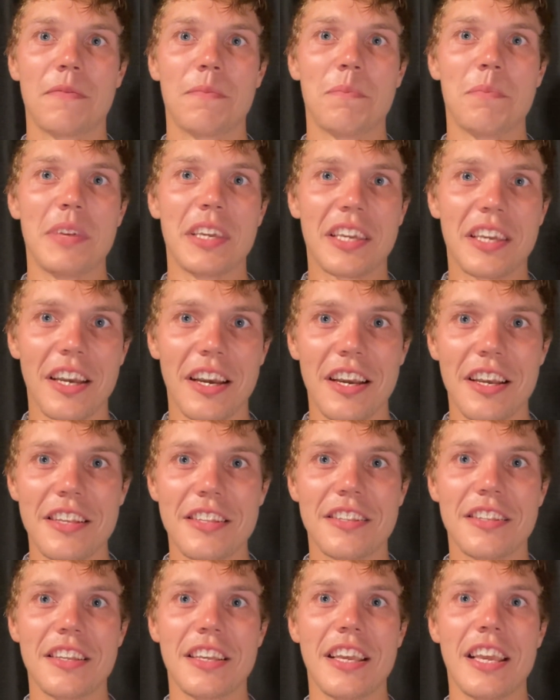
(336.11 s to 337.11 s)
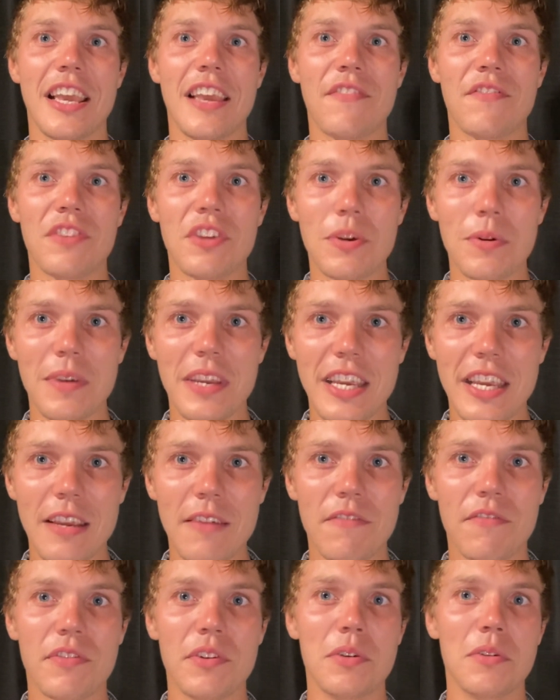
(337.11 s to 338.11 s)
Because if you
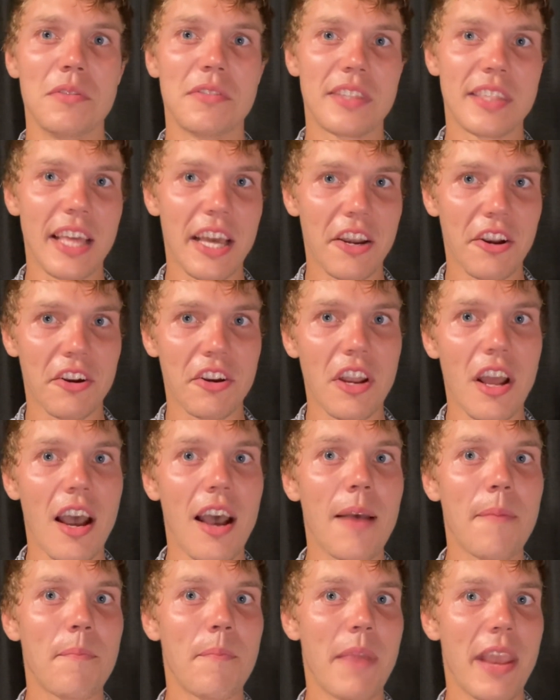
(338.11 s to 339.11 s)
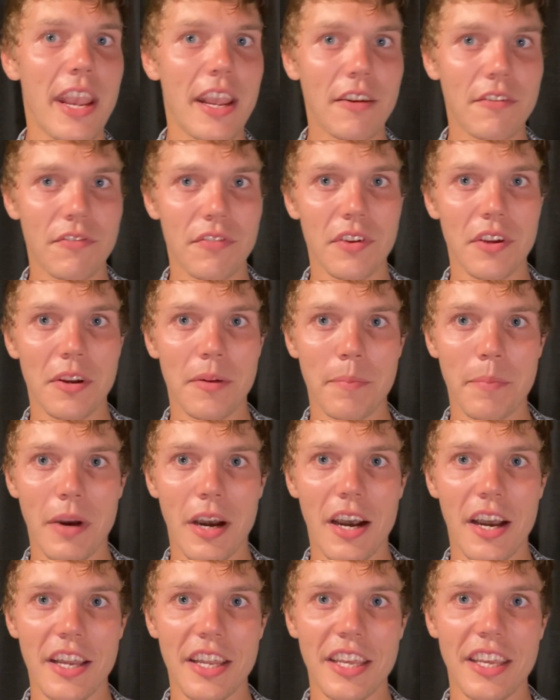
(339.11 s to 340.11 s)
eat foods that are not made for your
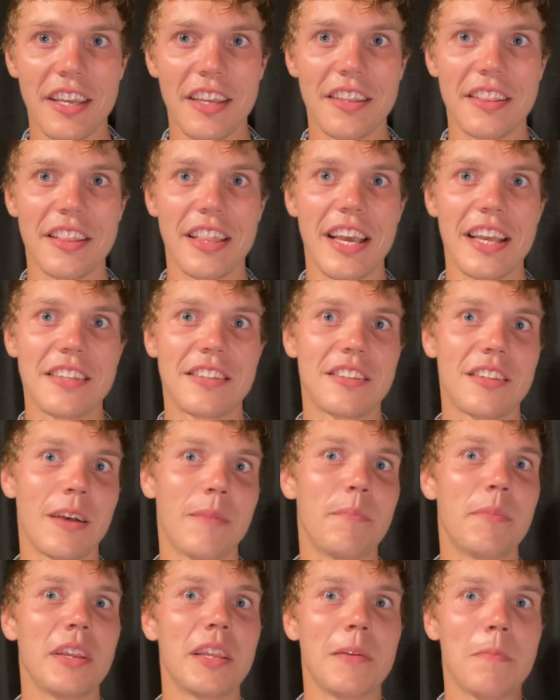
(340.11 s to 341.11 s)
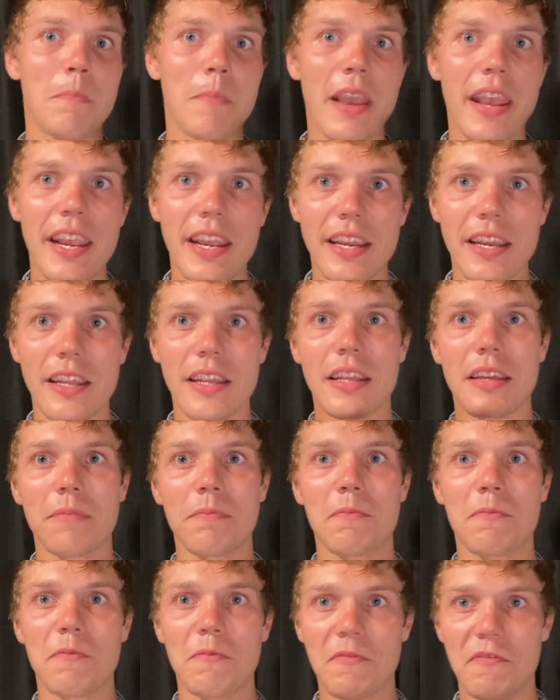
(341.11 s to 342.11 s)
body, that somebody made in a
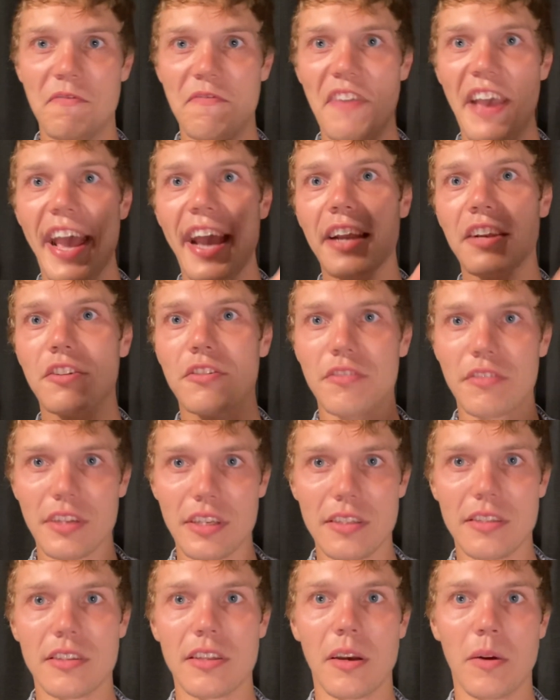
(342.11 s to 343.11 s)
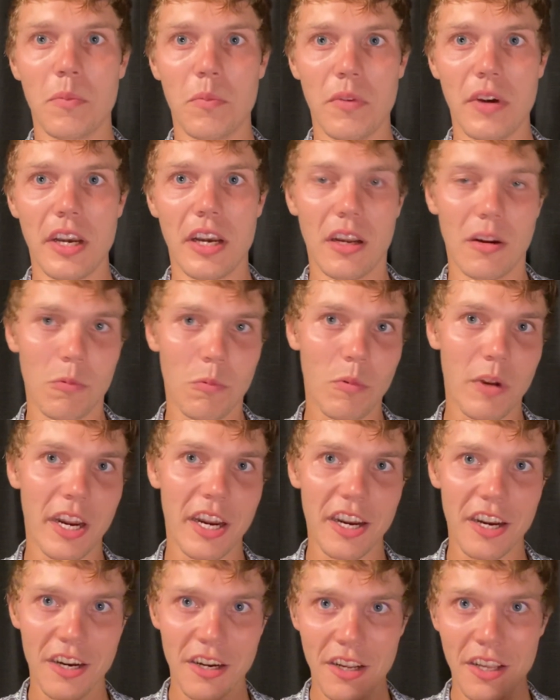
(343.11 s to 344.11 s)
factory
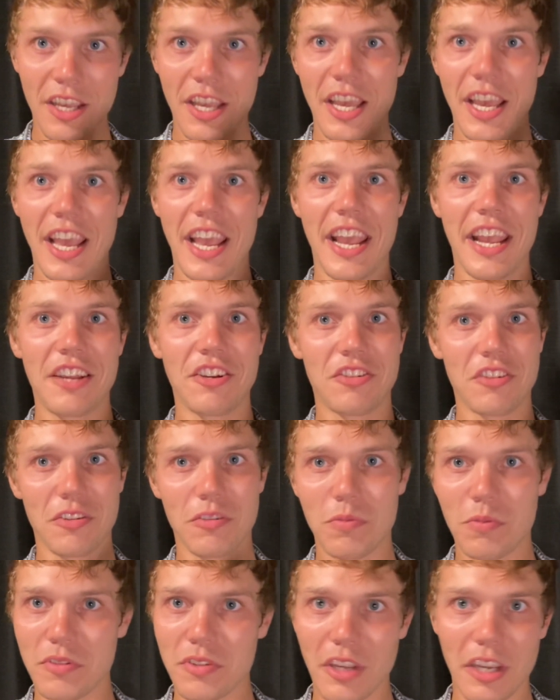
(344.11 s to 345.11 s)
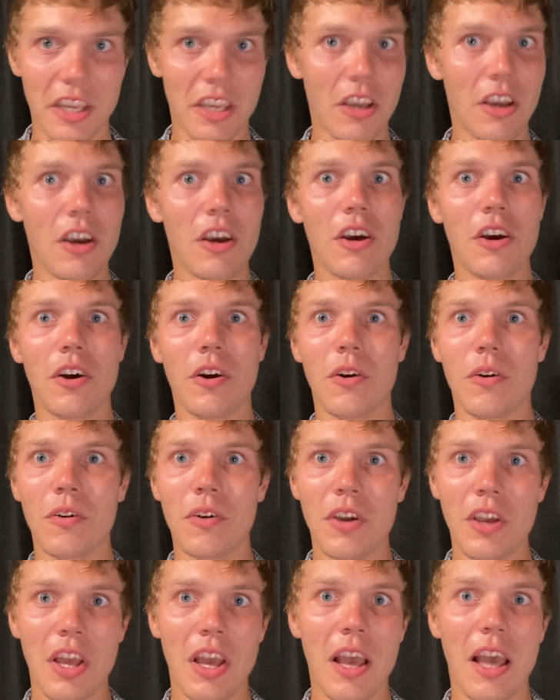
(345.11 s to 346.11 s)
somewhere and just was like, oh,
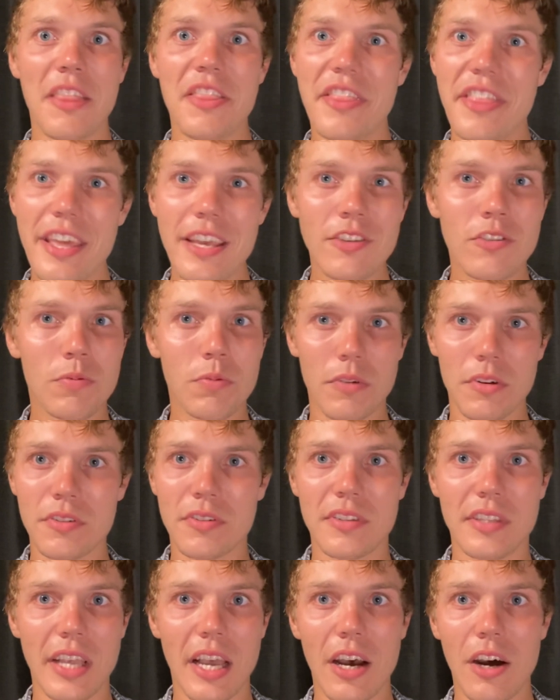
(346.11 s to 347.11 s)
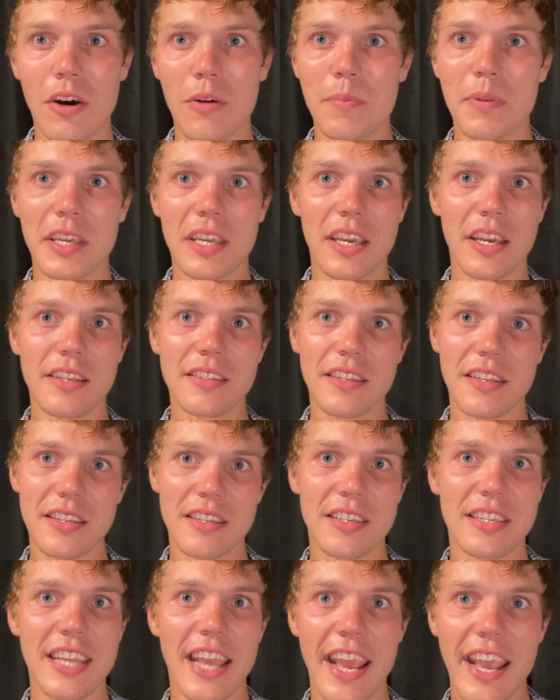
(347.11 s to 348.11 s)
this will sell because it
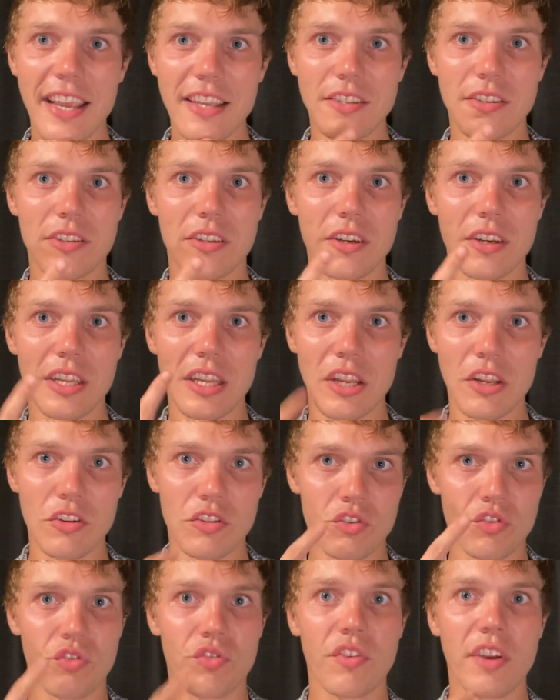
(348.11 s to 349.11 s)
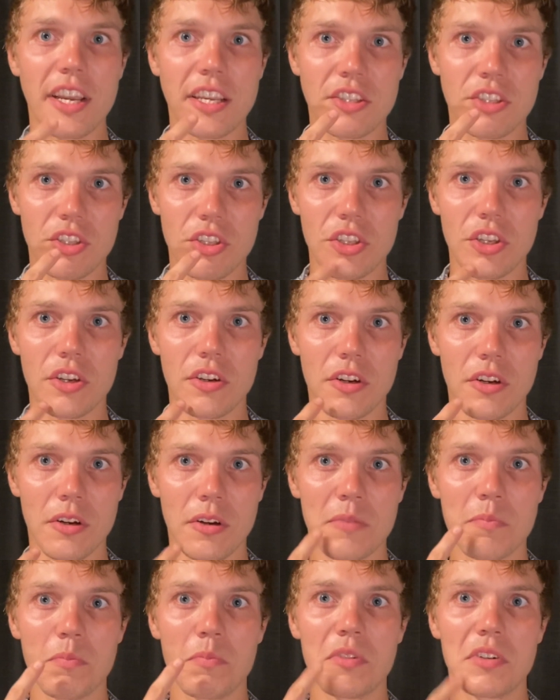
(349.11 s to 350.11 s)
tastes good and it tricks
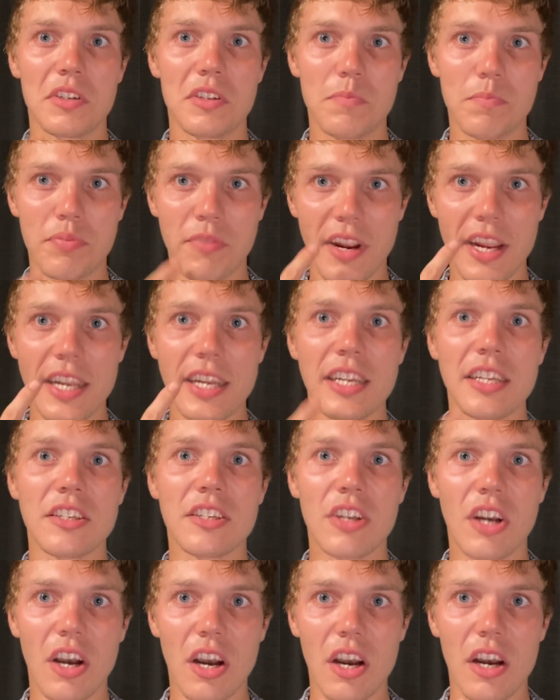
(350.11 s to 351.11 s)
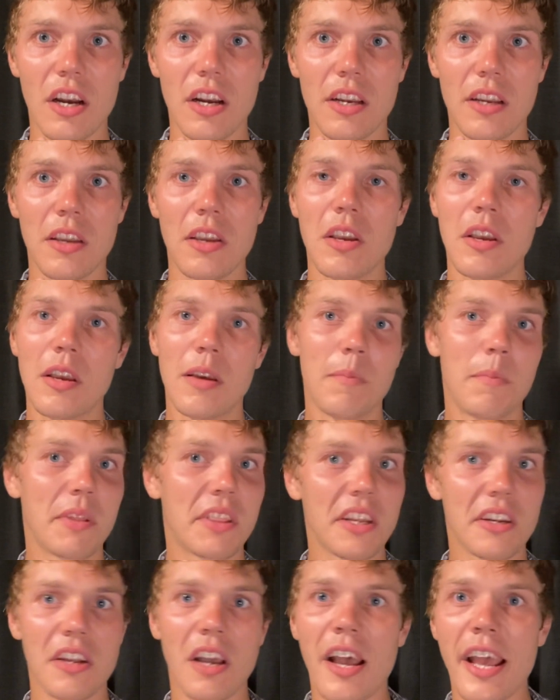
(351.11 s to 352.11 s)
your brain and tongue, but
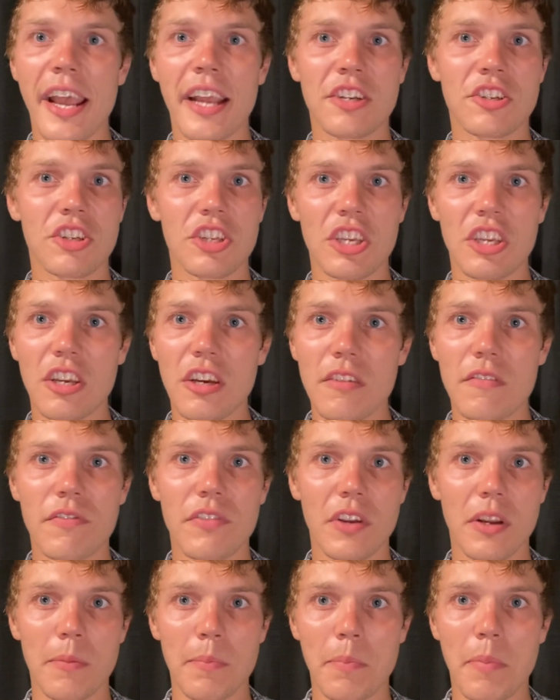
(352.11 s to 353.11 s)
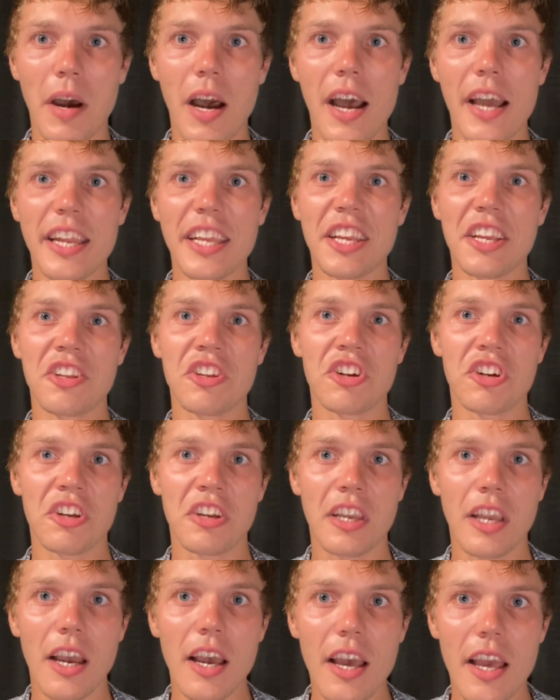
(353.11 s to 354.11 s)
they're not actually good for your body and your
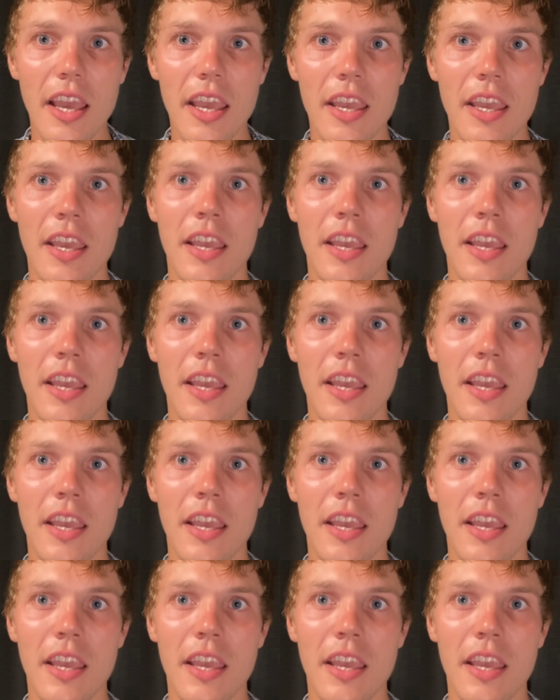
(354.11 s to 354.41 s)
gut,